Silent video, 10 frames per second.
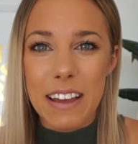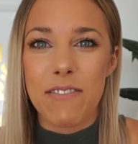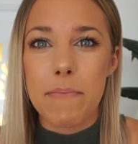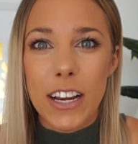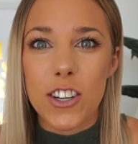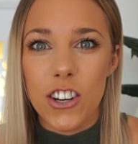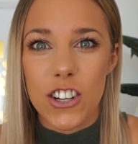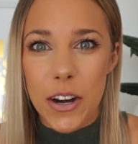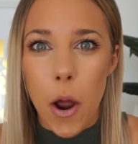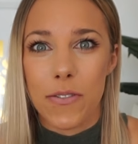information
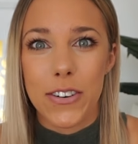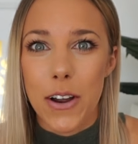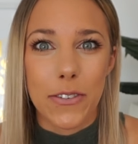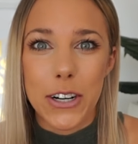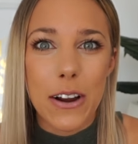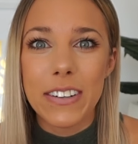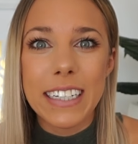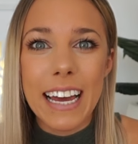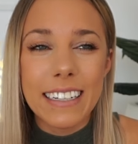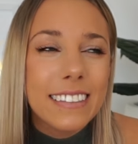sheet over and over and over
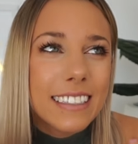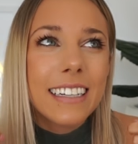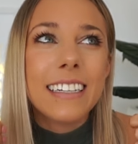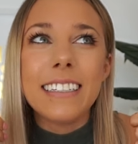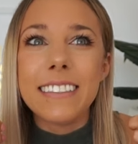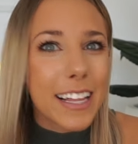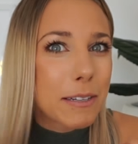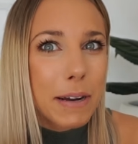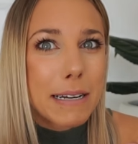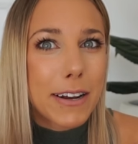again. That's
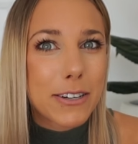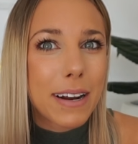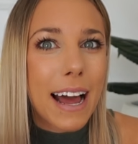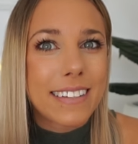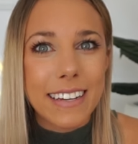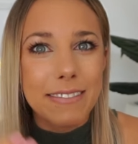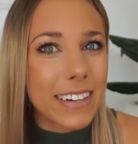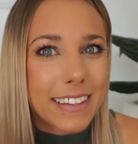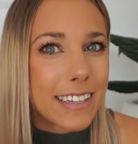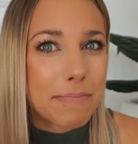pretty much what I did
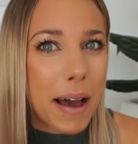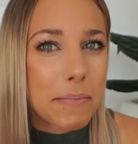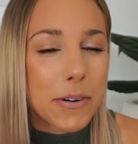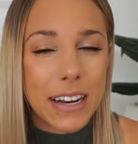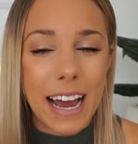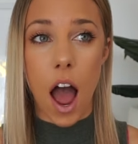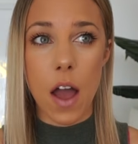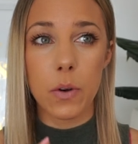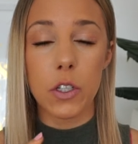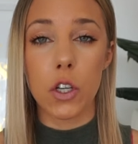with this bad boy.
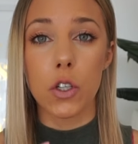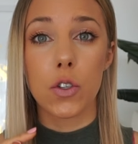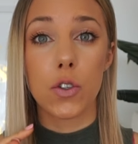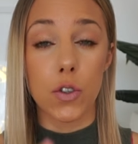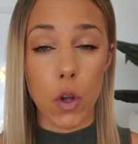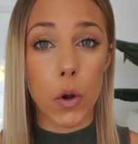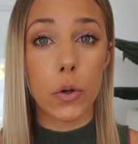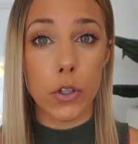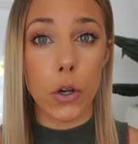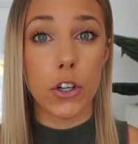I was
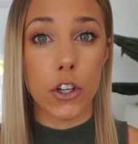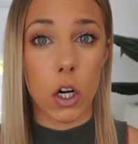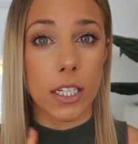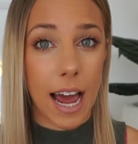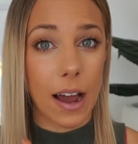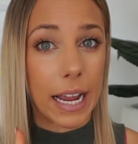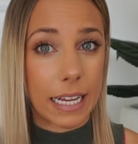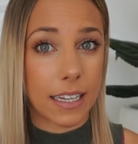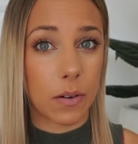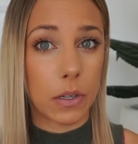so, so shocked at how
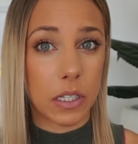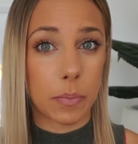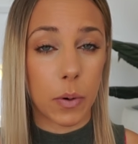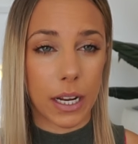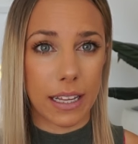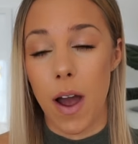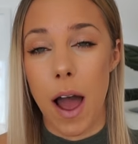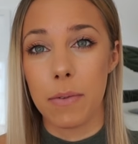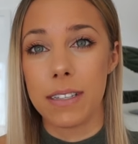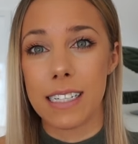easy it was to put in.
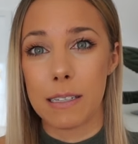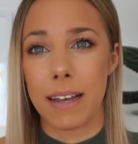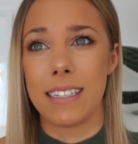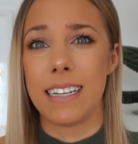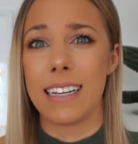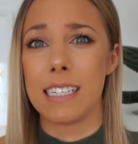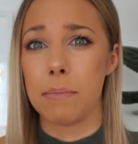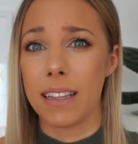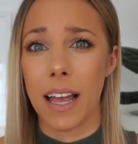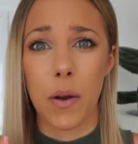I was expecting it to
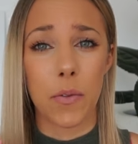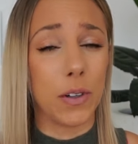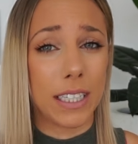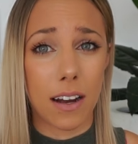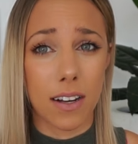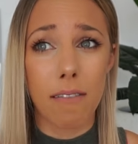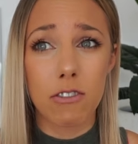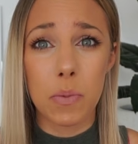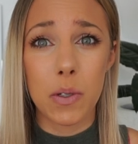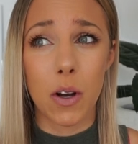be like really
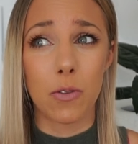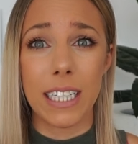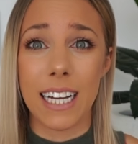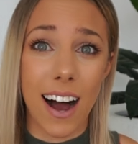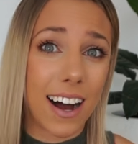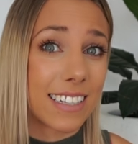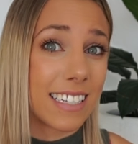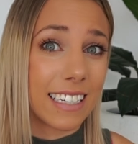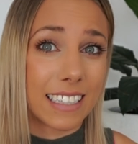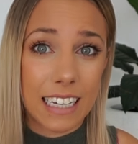uncomfortable or really hard
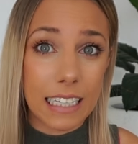to